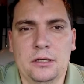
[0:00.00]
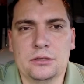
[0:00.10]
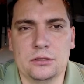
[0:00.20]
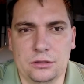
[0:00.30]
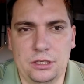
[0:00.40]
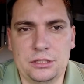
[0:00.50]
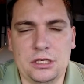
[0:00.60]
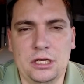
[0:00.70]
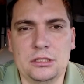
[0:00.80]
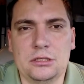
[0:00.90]
so they
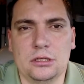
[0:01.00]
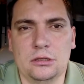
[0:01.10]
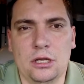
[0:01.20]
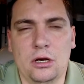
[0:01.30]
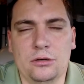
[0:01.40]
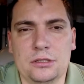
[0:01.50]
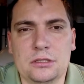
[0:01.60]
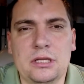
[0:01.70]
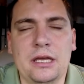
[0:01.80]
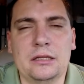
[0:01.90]
changed it now it's
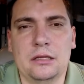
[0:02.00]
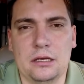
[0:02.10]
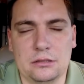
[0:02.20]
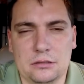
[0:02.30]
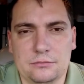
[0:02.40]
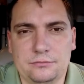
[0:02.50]
10 days